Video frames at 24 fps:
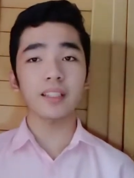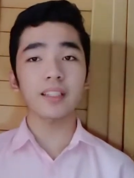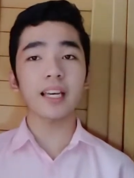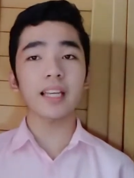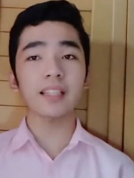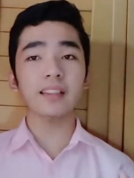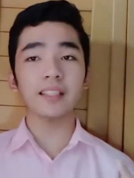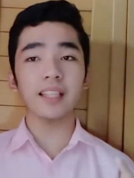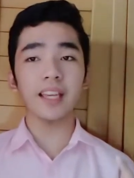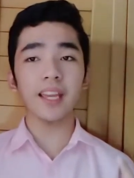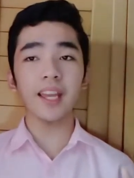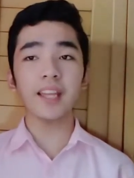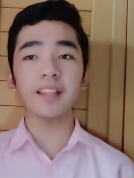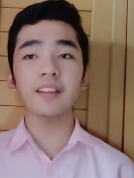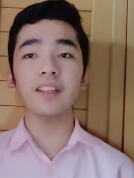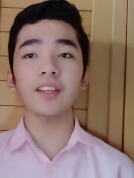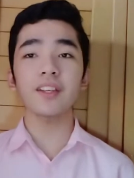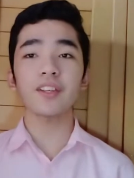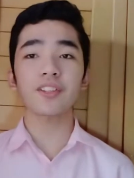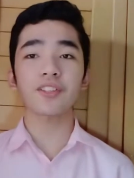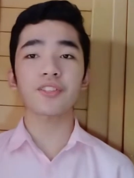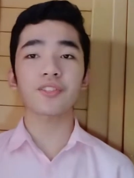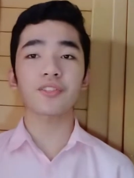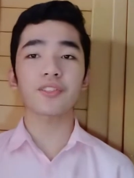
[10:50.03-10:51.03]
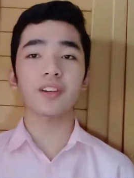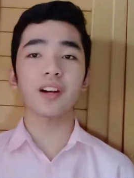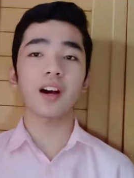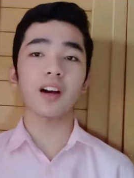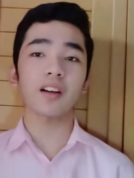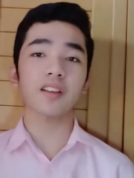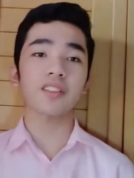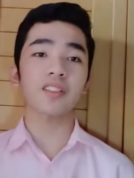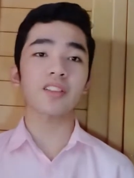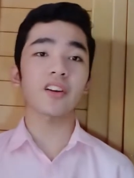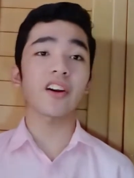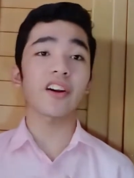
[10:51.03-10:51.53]
that igneous
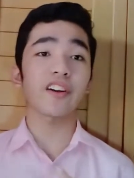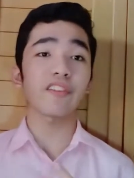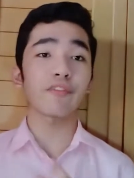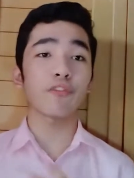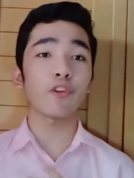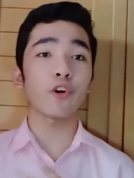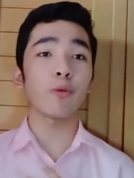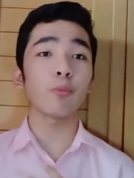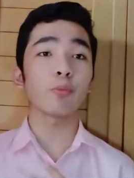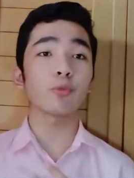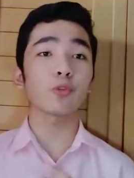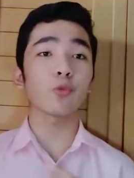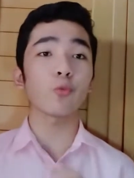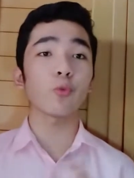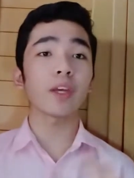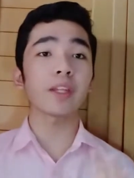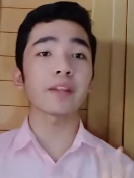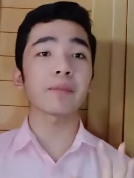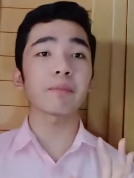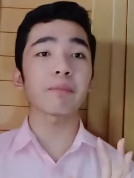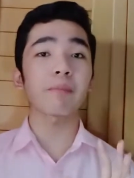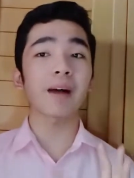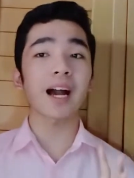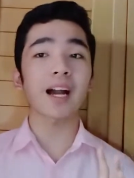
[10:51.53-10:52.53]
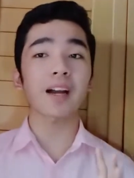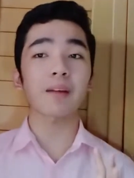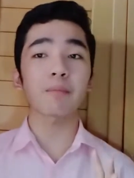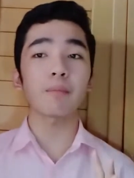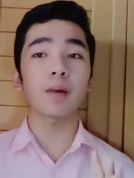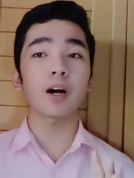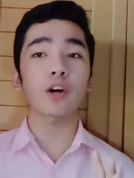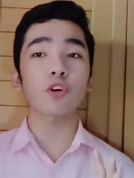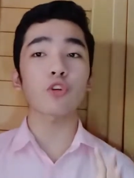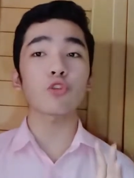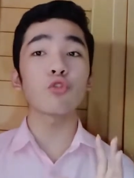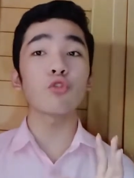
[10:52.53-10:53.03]
rocks are formed when
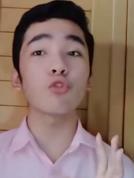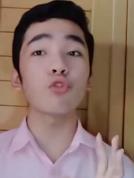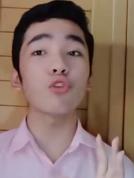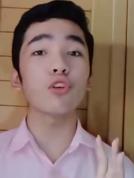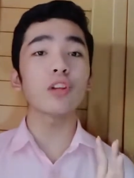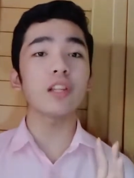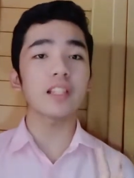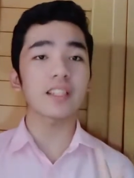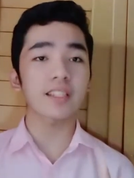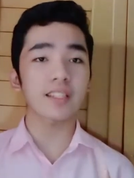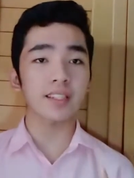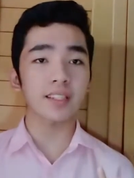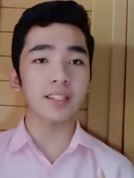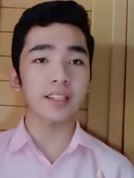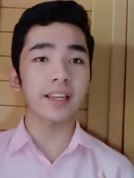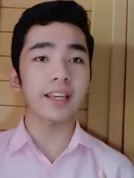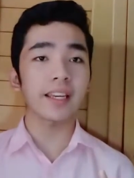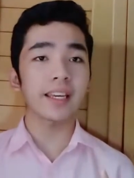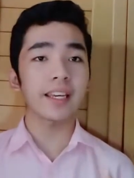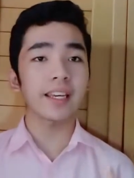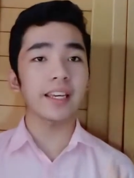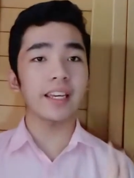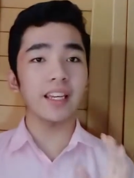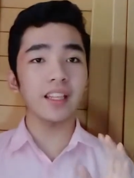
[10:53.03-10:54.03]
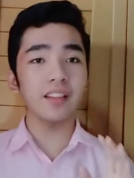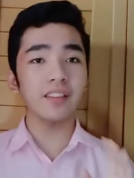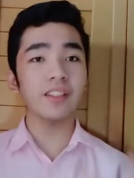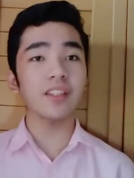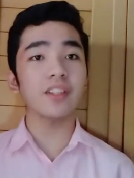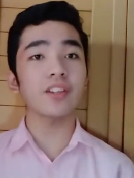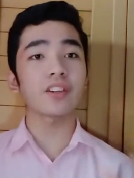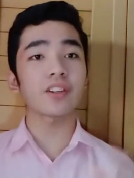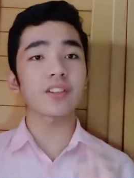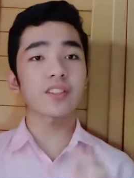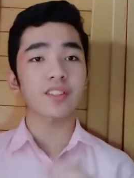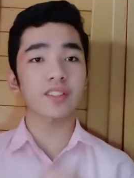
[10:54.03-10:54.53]
magma cools in
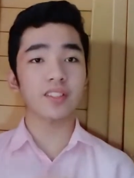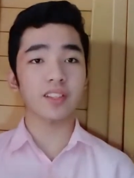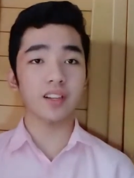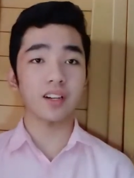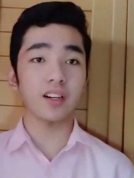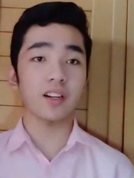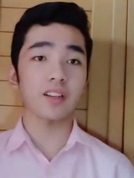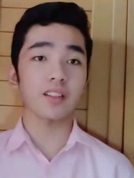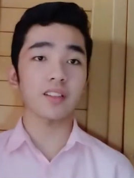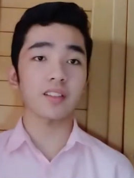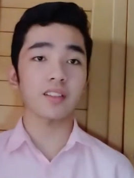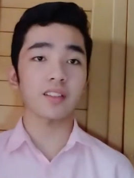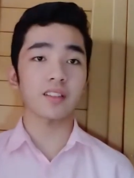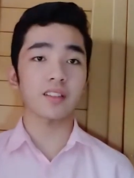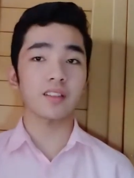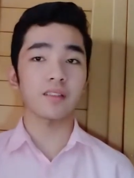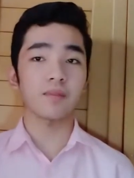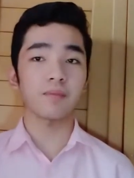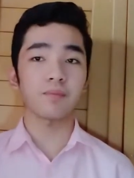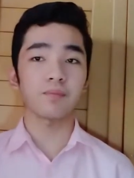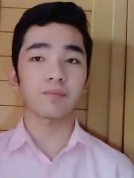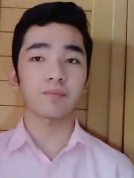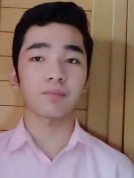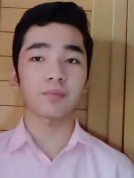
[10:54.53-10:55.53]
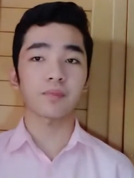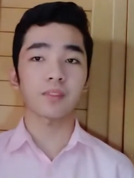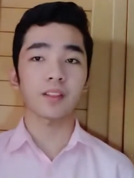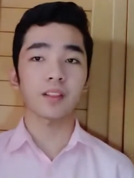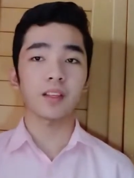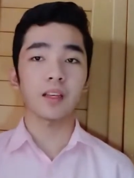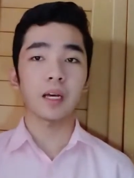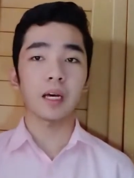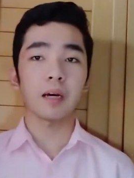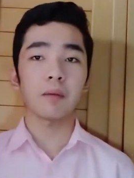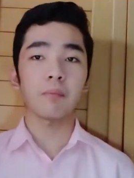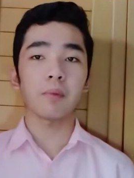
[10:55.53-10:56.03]
the Earth's crust.
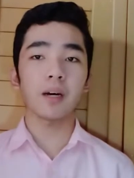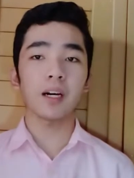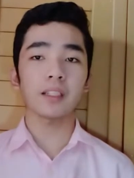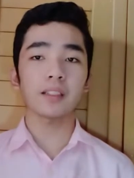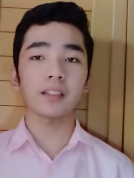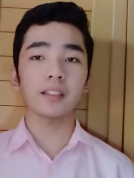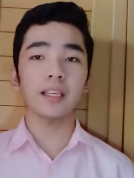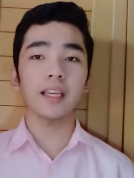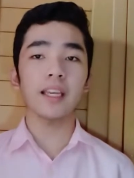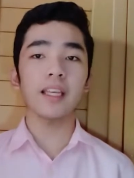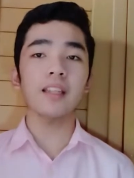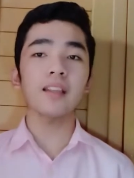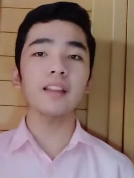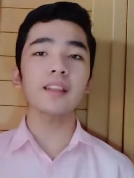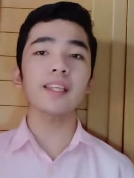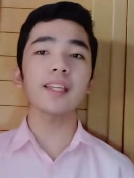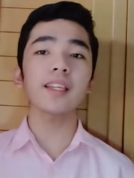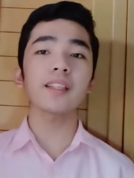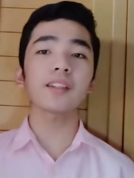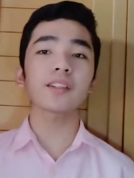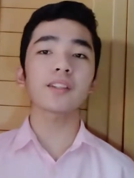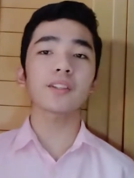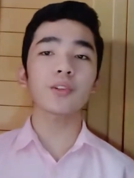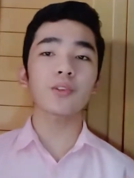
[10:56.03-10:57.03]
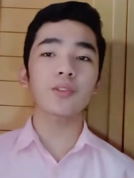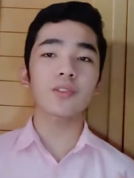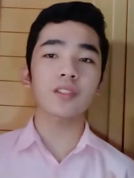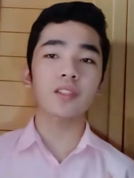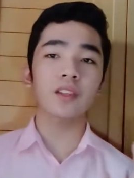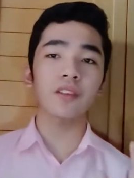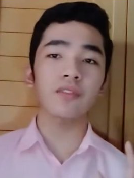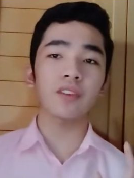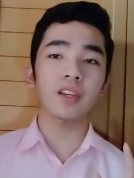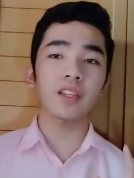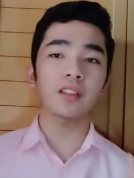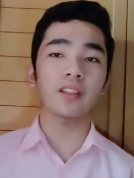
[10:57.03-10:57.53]
But in the
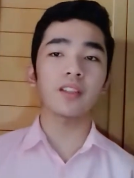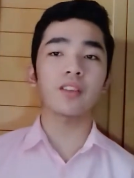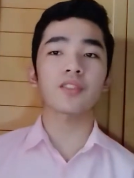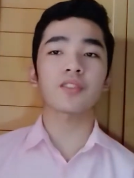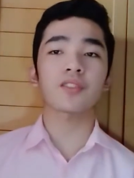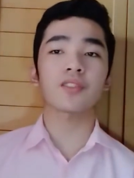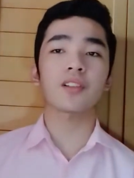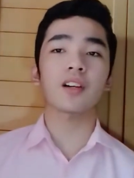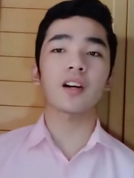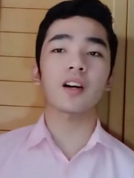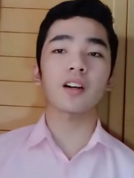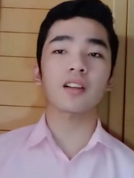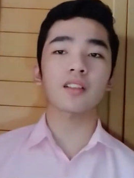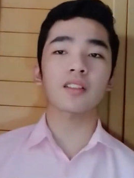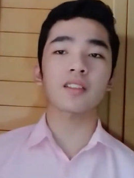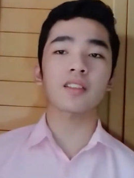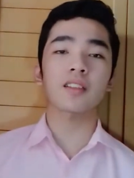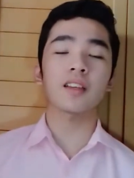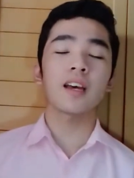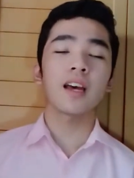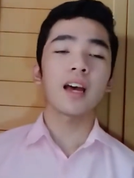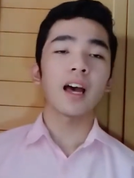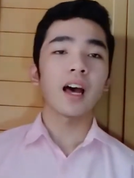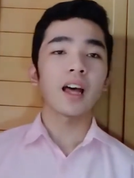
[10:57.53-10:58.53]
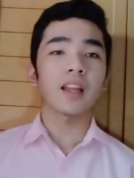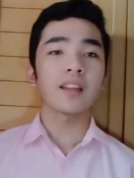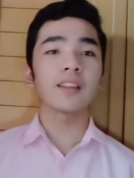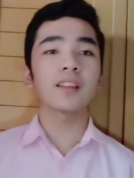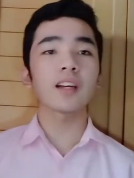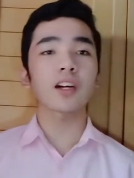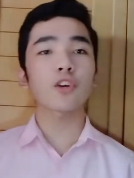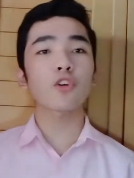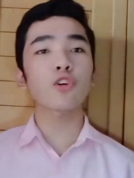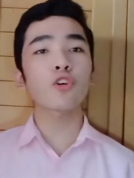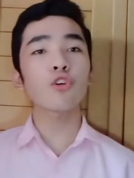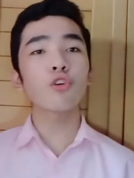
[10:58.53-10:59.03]
intrusive igneous rocks,
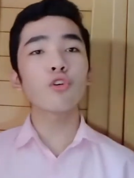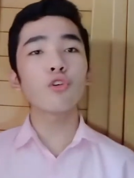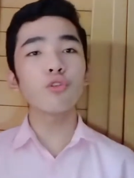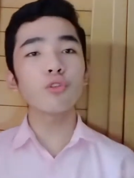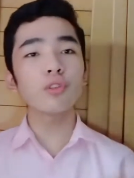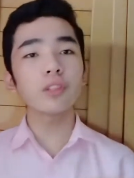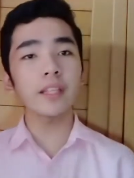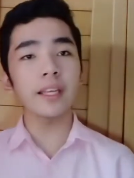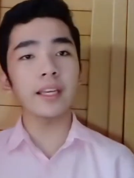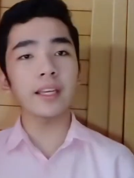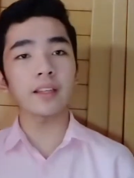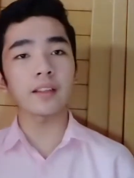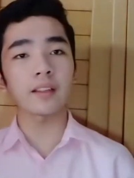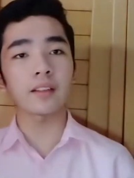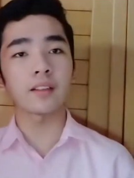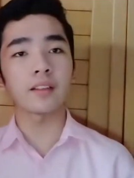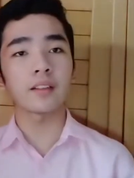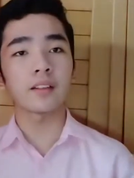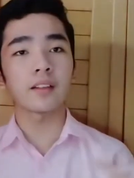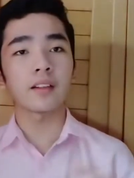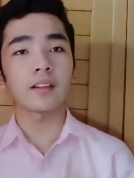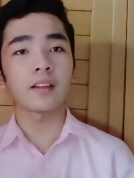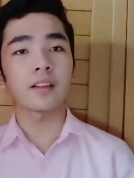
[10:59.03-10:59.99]
the cooling